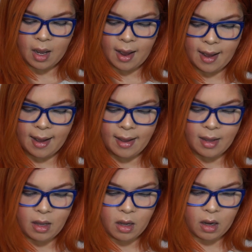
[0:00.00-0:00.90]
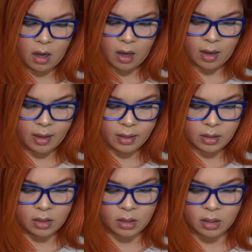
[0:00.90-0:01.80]
I got
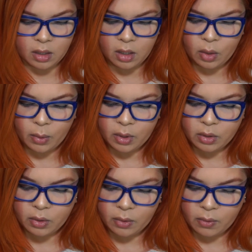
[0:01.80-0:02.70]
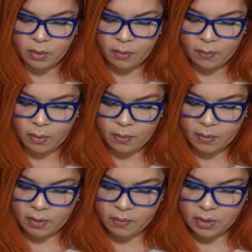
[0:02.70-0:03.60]
2, 3, 4,
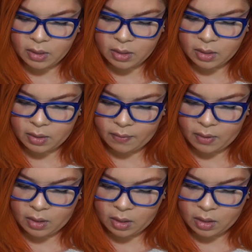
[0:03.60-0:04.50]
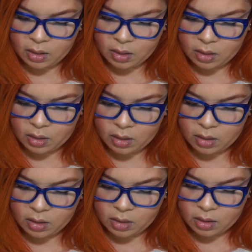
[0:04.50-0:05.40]
5, 6, 7, 8,
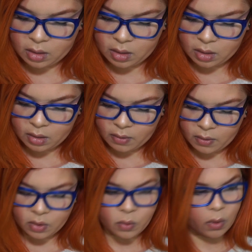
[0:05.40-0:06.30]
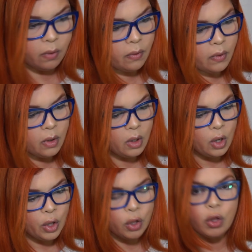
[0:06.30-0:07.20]
9, 10, 12,
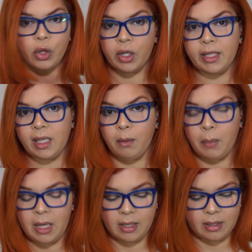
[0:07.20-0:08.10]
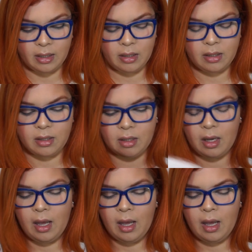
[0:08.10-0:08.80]
13 pieces,